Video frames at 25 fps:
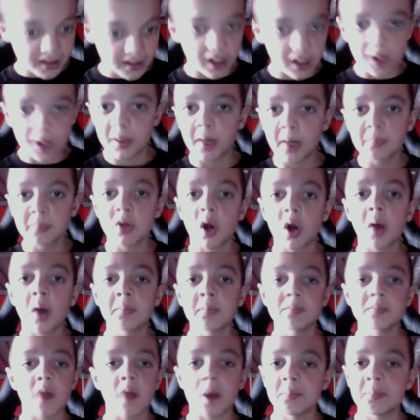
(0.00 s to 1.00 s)

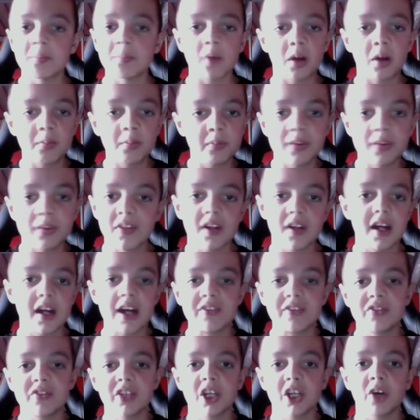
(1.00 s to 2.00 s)
I'm with
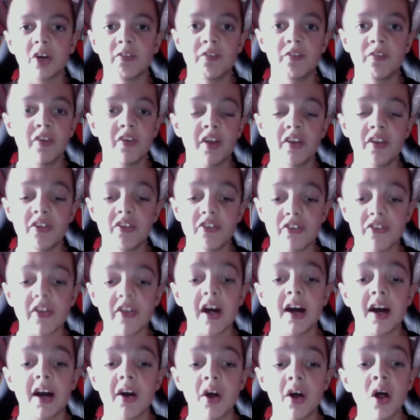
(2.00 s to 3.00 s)
every confidence
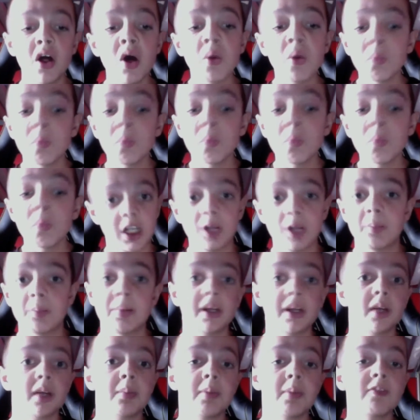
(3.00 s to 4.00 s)
that we're going to
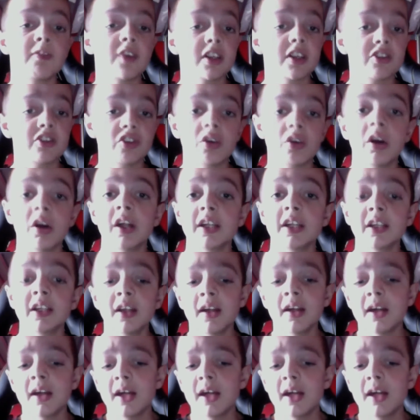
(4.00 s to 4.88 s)
pick up a victory.